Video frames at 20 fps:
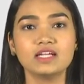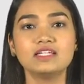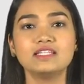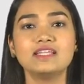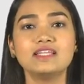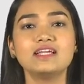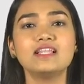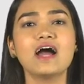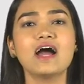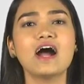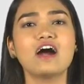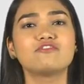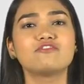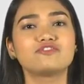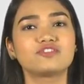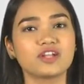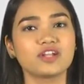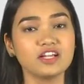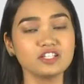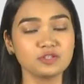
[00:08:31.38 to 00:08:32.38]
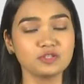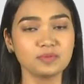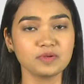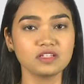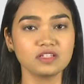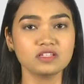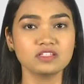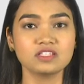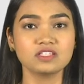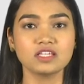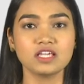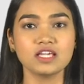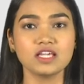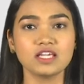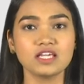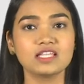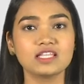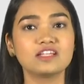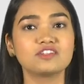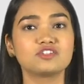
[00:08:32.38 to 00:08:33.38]
They'll have transparency
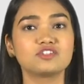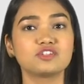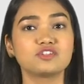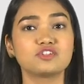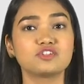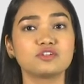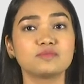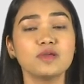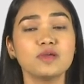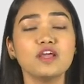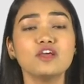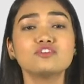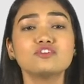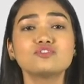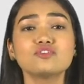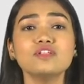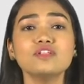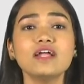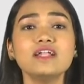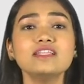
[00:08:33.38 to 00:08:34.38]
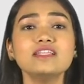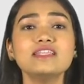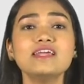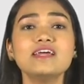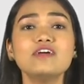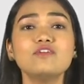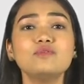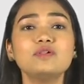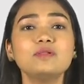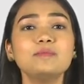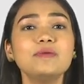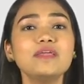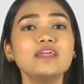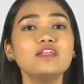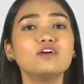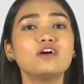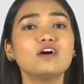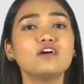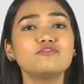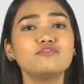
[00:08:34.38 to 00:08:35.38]
in the system so that there will
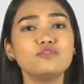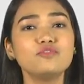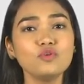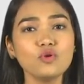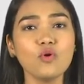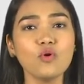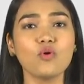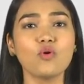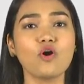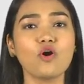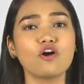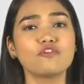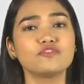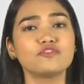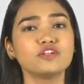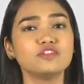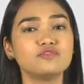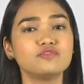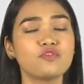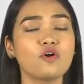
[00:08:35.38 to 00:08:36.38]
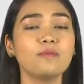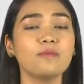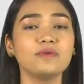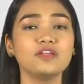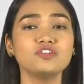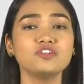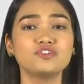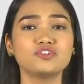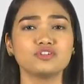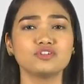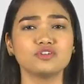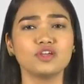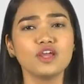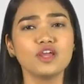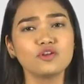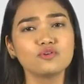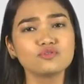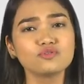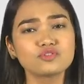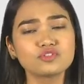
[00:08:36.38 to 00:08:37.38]
be a flow of information
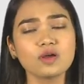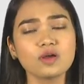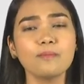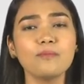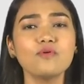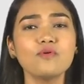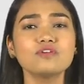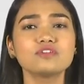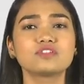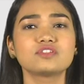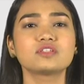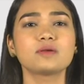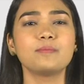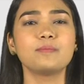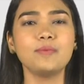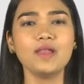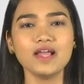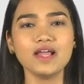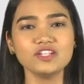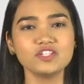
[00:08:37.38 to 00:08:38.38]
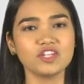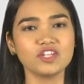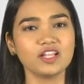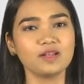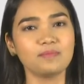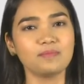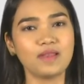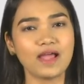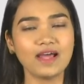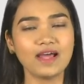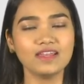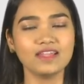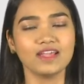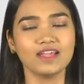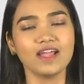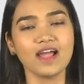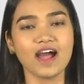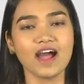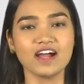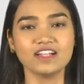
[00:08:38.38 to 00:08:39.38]
to support supply chain
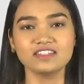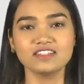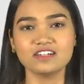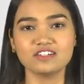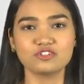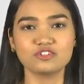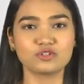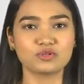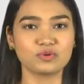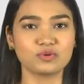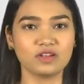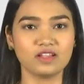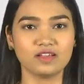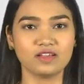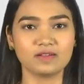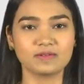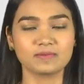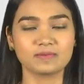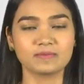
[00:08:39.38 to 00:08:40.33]
planning and controlling.